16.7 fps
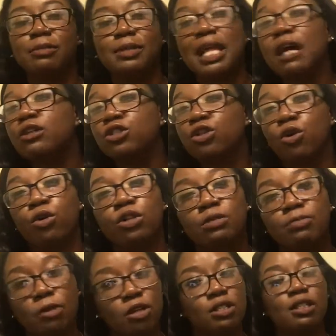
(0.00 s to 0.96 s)
But that was the
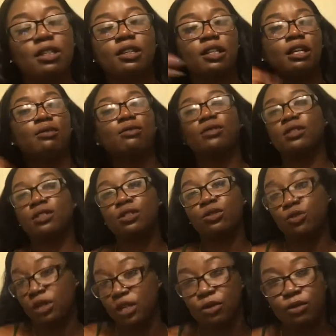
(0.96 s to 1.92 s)
oldest person. He was
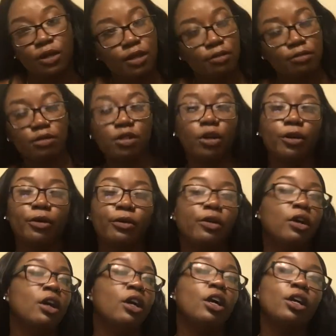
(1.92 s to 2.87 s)
23.
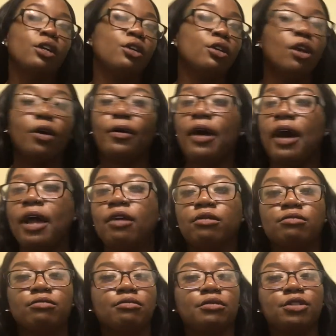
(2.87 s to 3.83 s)
So, you know, I
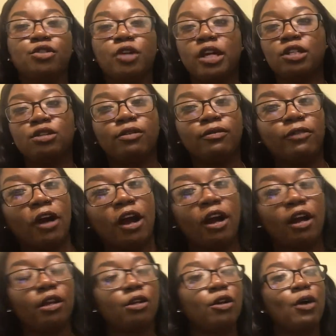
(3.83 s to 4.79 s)
don't stray too
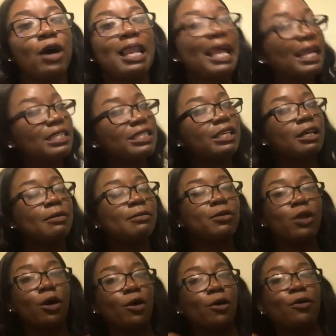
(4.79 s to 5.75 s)
far. You know, I liked him,
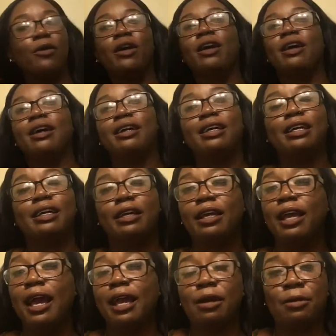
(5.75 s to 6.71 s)
you know.
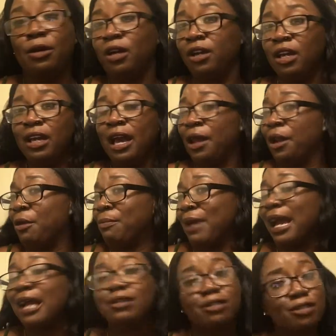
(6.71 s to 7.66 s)
He had a
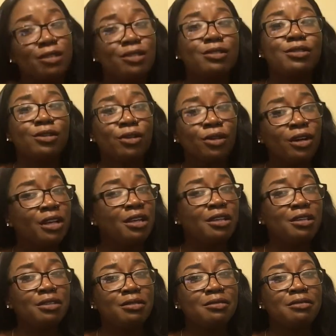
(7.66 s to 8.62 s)
bachelor's
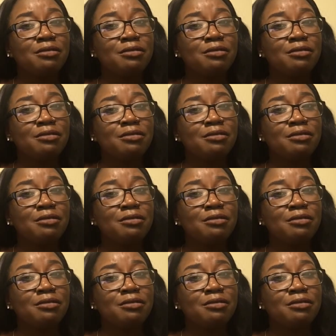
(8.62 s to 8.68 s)
degree.